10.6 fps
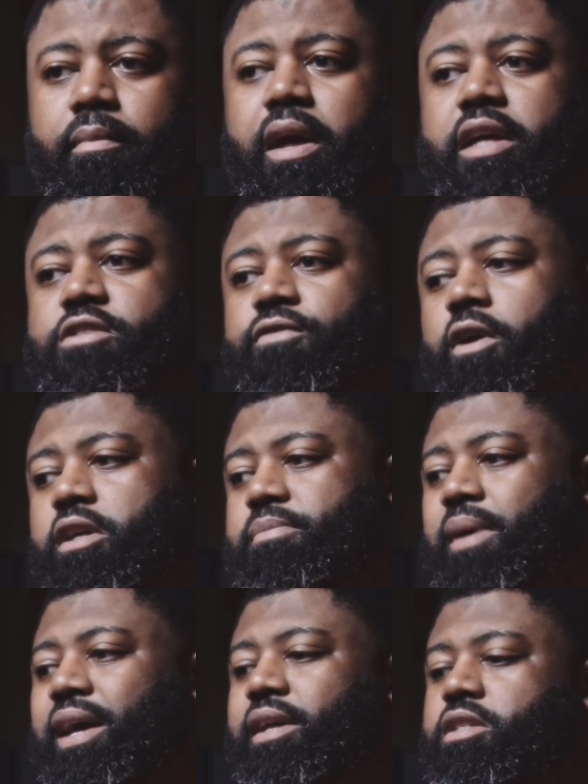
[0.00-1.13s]
As far as
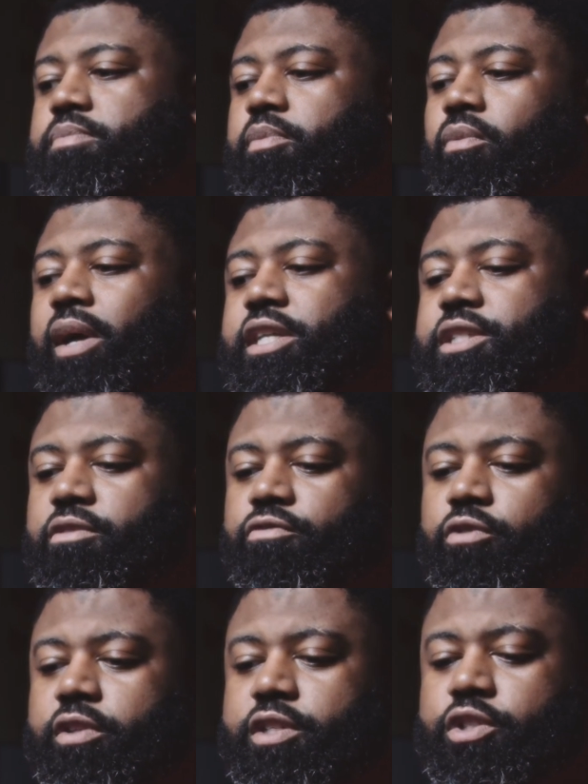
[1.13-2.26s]
my inspiration
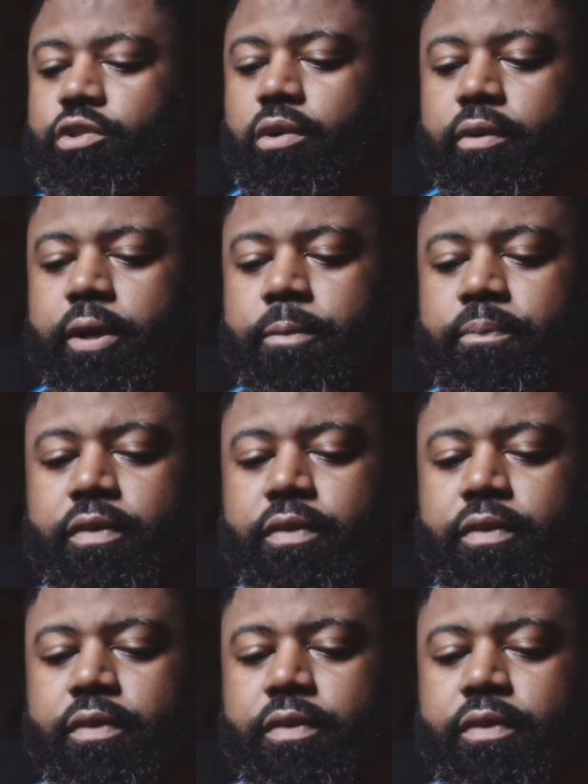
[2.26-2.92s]
for this story,